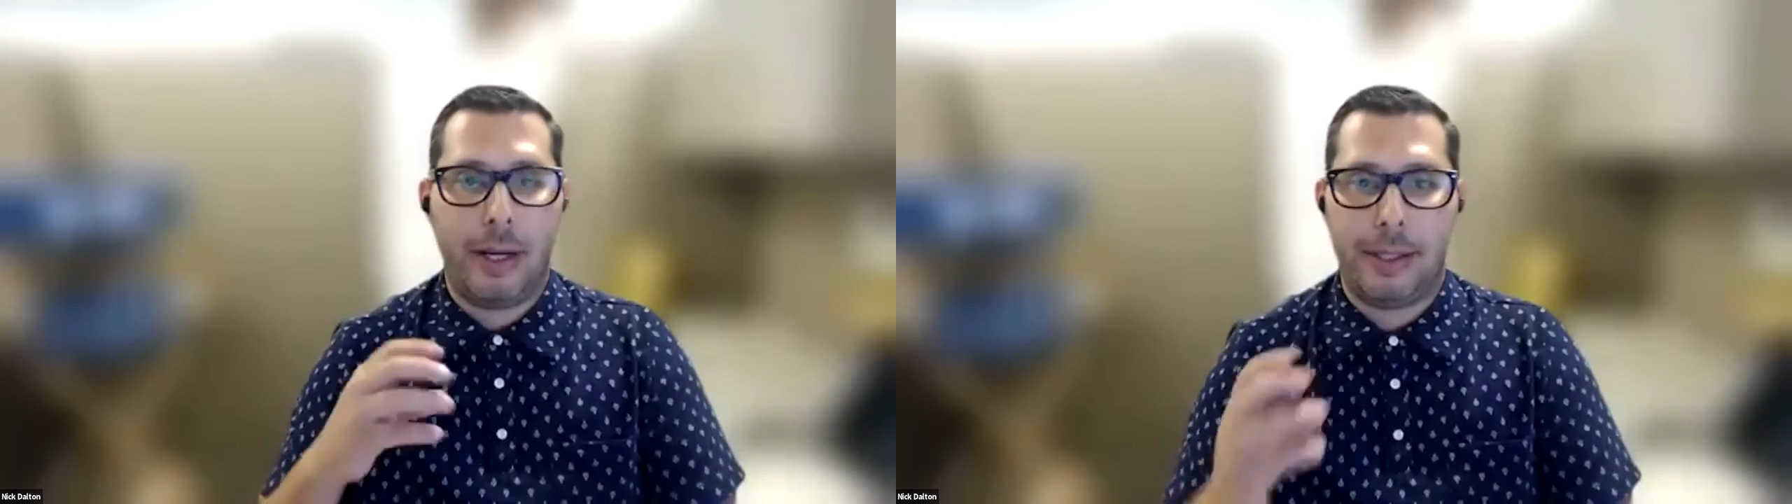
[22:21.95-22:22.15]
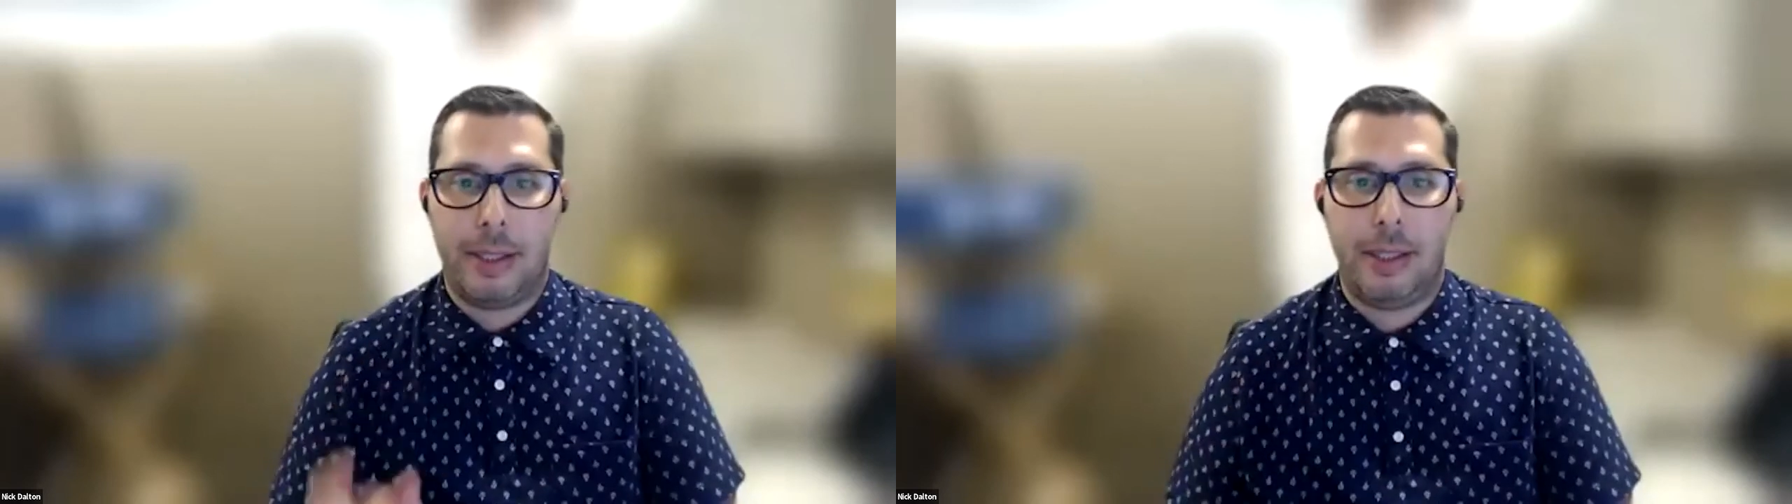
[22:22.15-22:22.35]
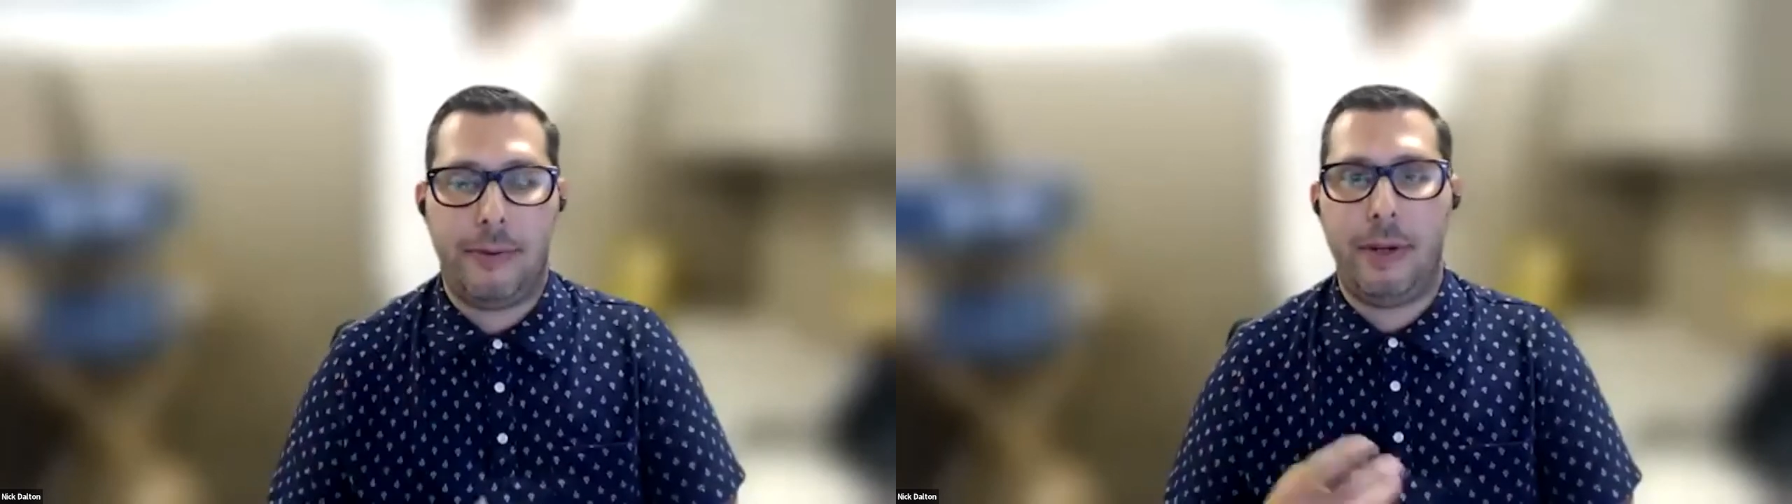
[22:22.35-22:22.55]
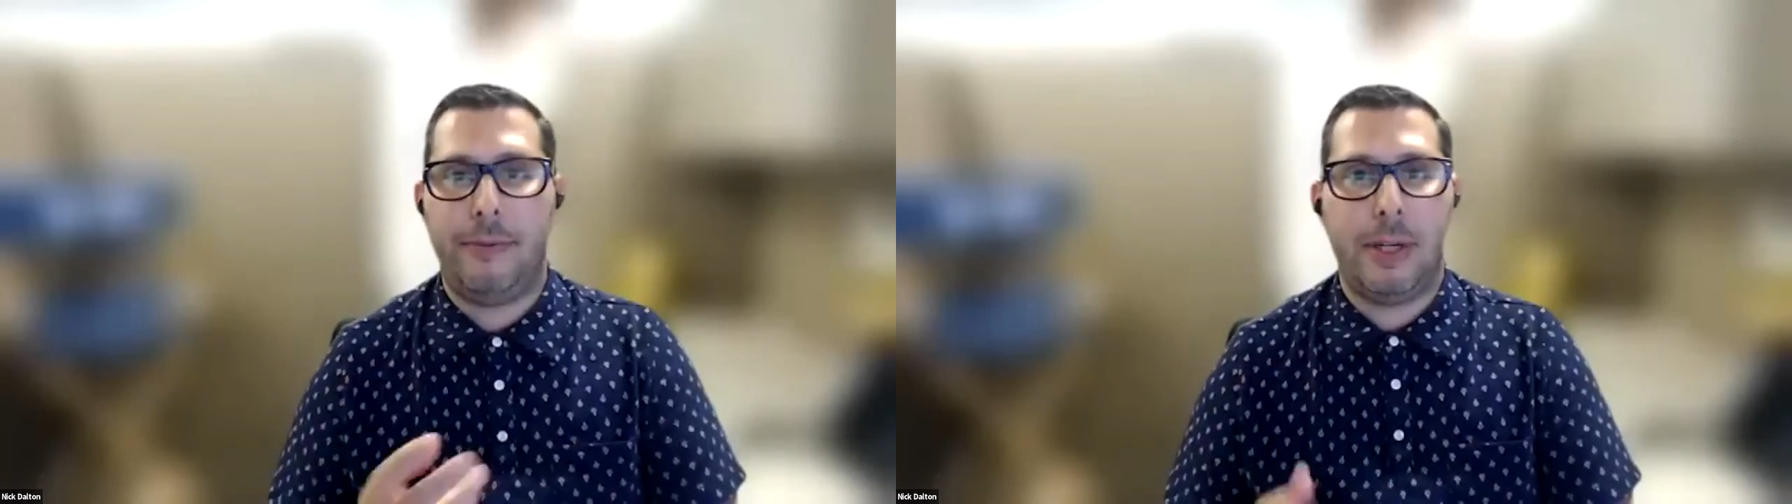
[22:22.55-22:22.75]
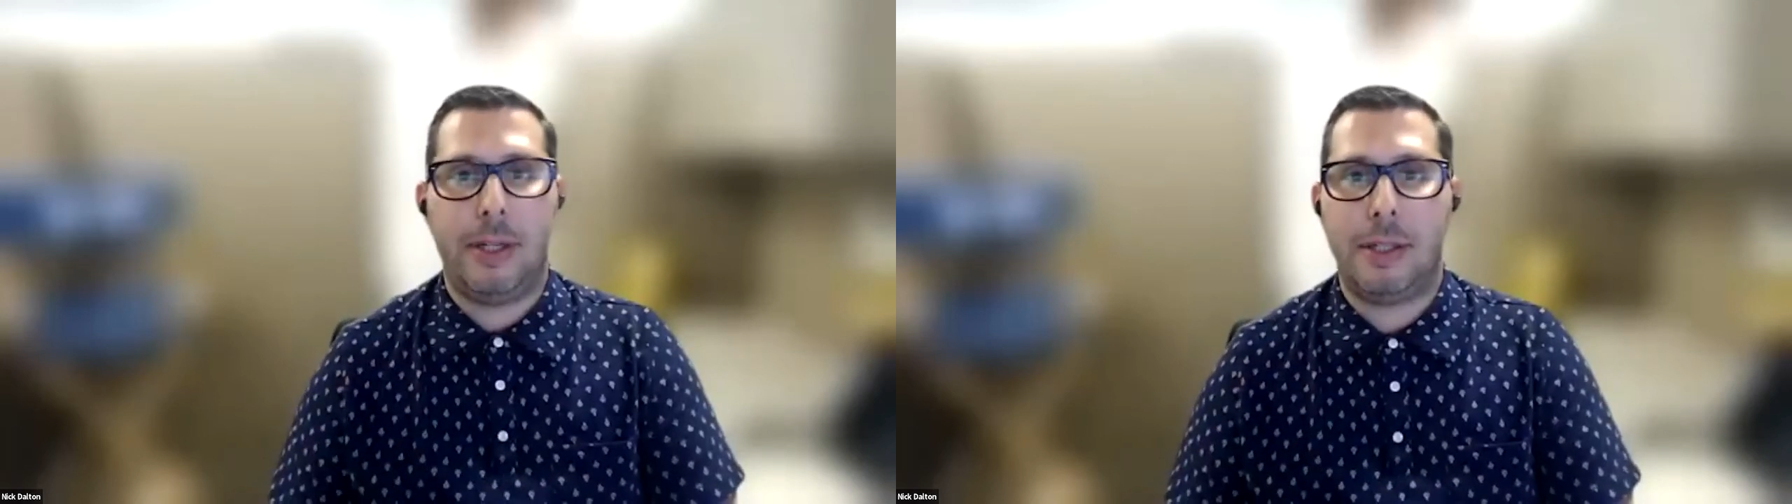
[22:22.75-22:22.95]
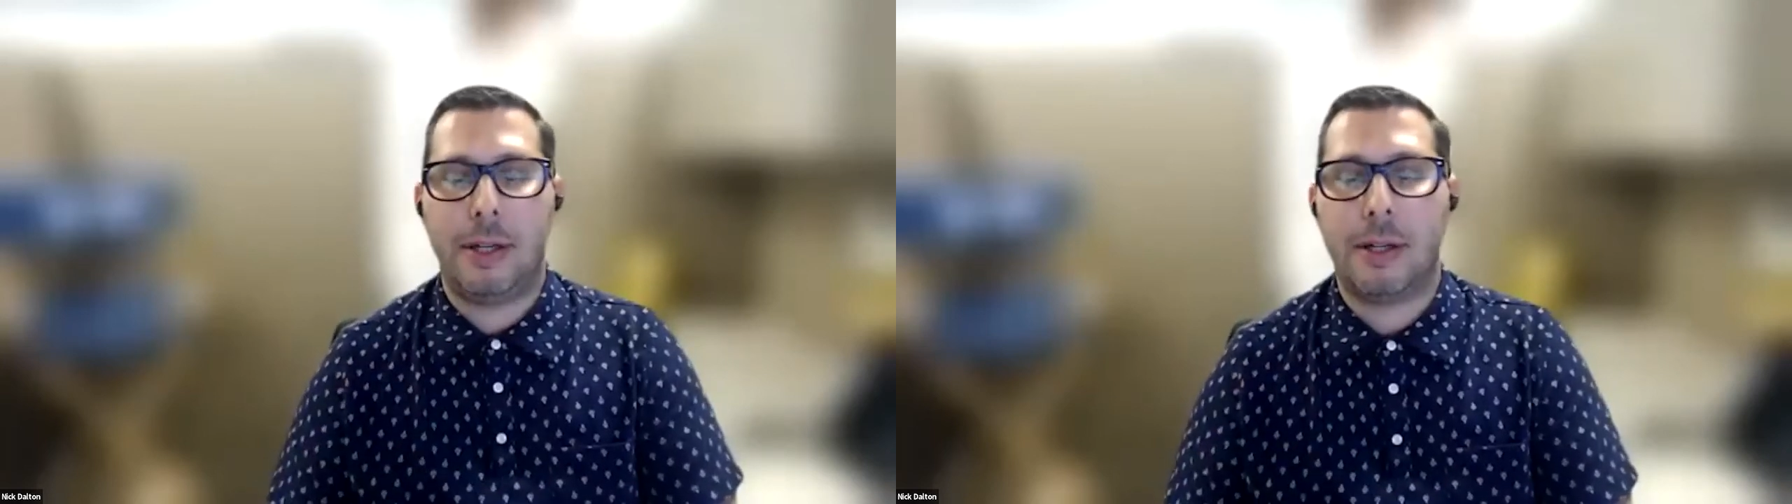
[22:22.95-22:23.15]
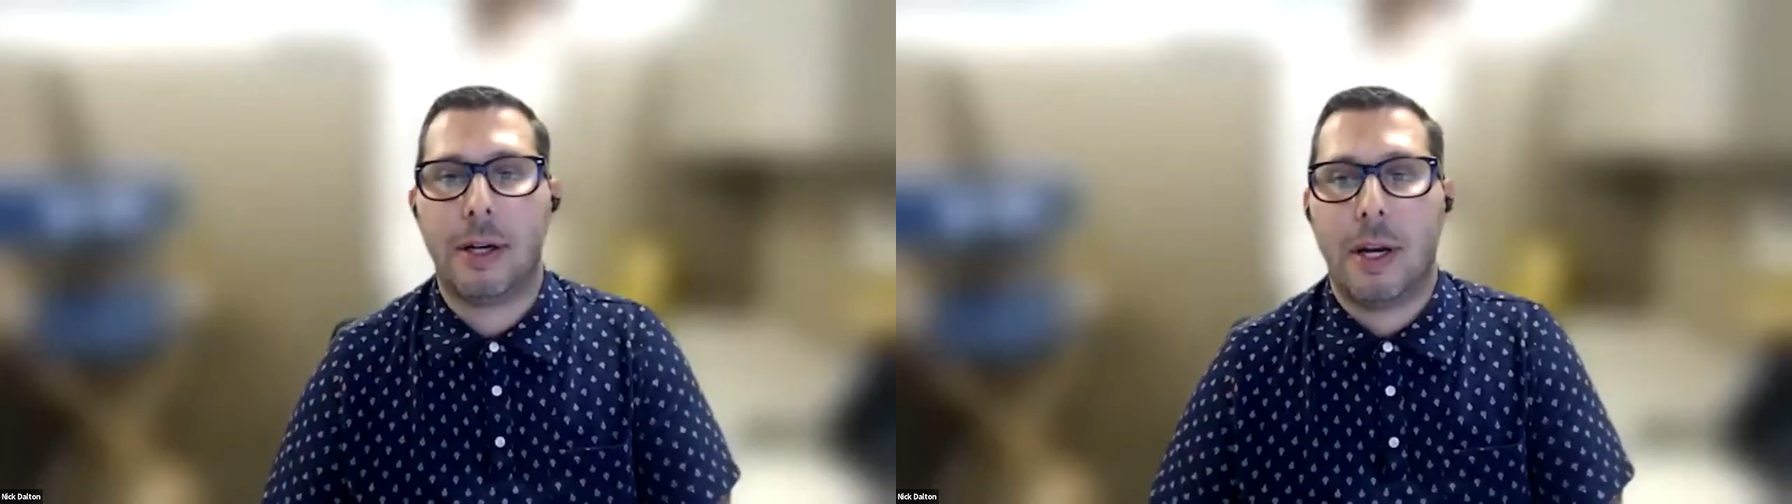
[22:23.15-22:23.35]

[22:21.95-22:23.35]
it's even easier.